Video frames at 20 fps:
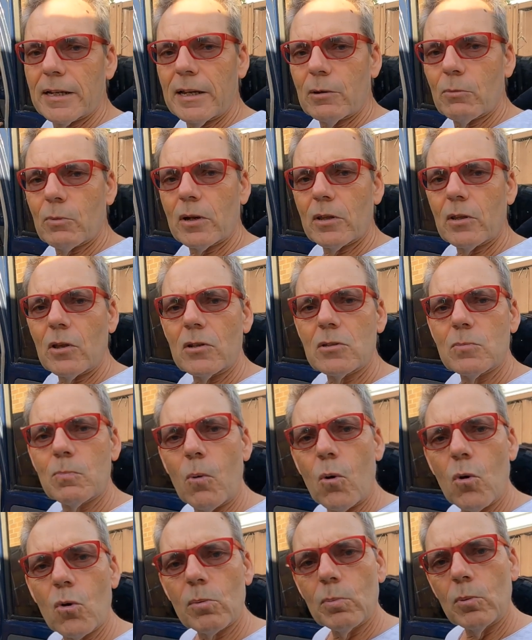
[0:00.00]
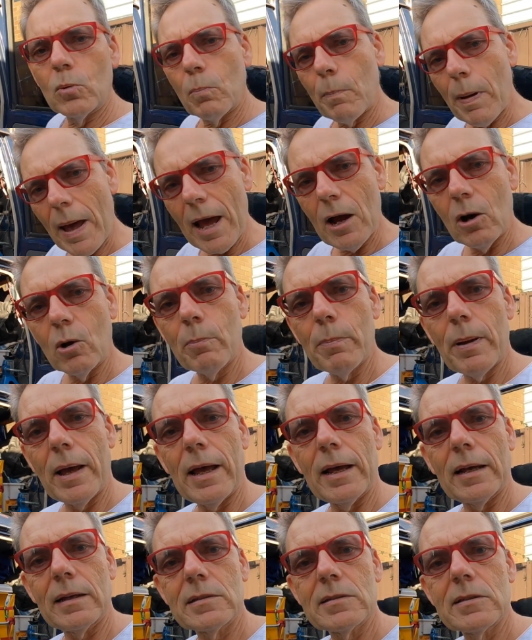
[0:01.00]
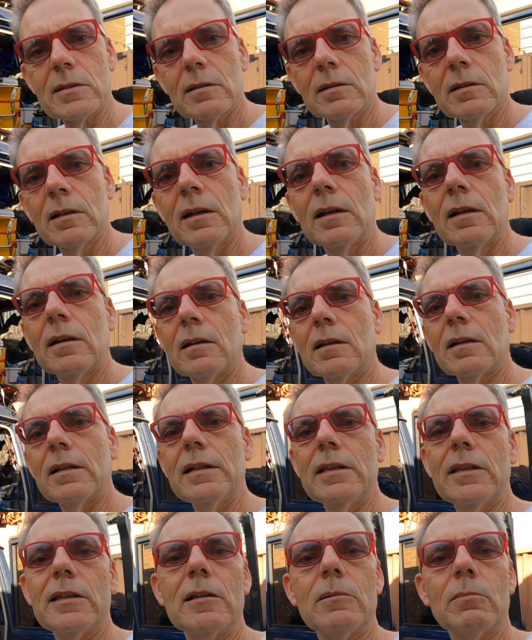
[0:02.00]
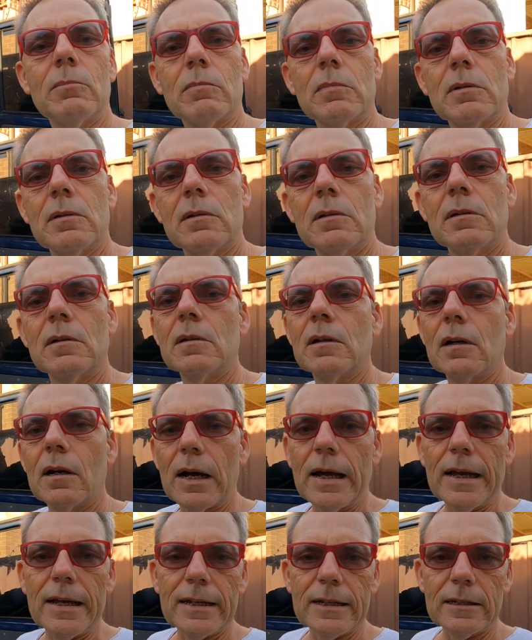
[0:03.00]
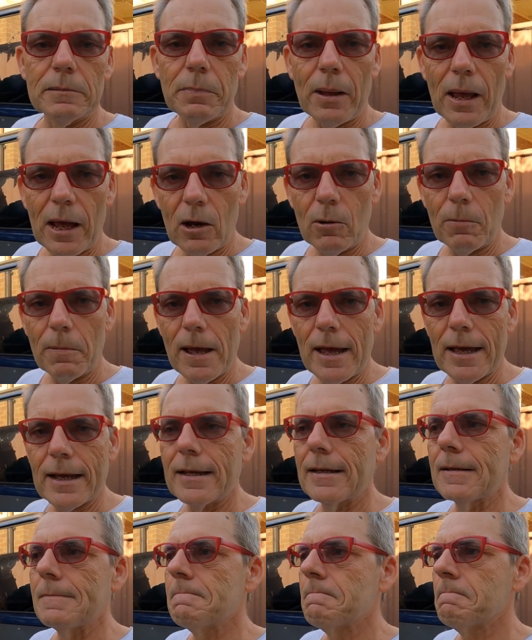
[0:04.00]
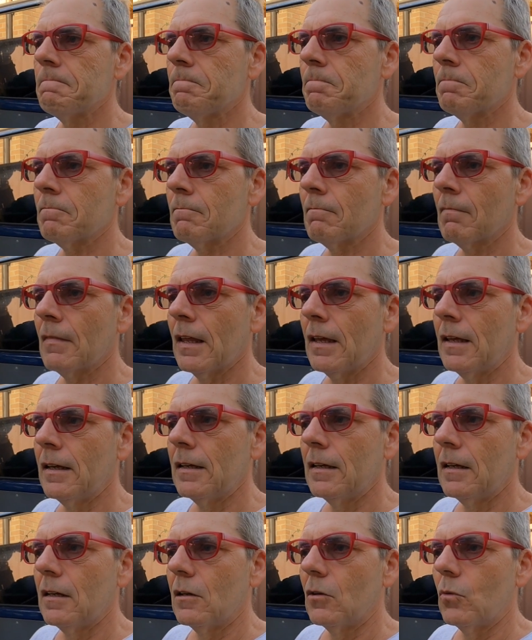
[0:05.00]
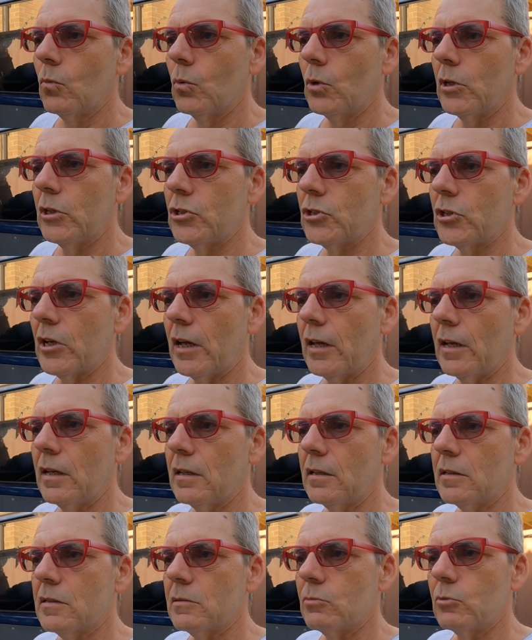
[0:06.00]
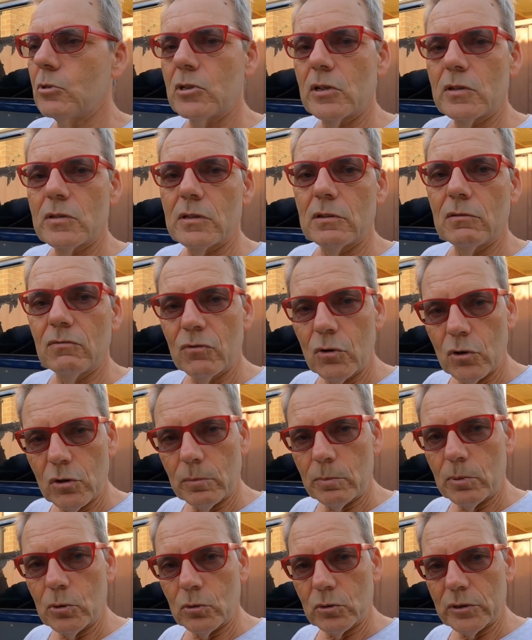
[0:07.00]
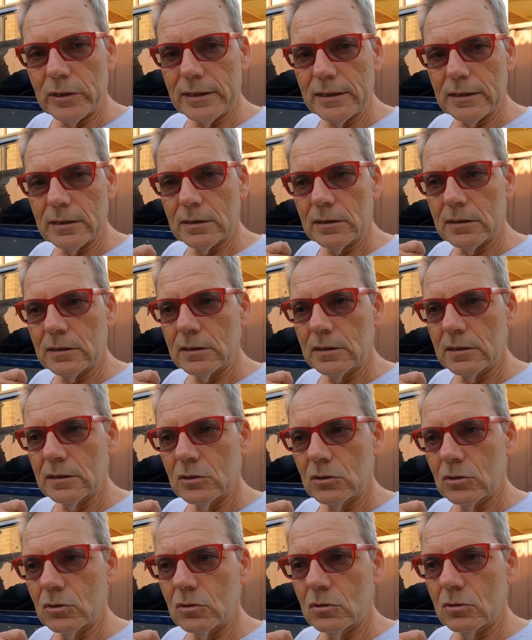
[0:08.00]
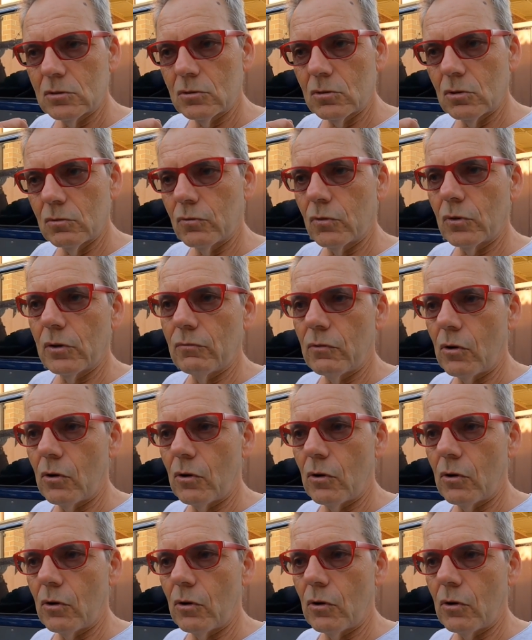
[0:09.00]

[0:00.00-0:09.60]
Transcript: to get one of those portable power packs, lithium ion power pack, which has an inverter built in, 240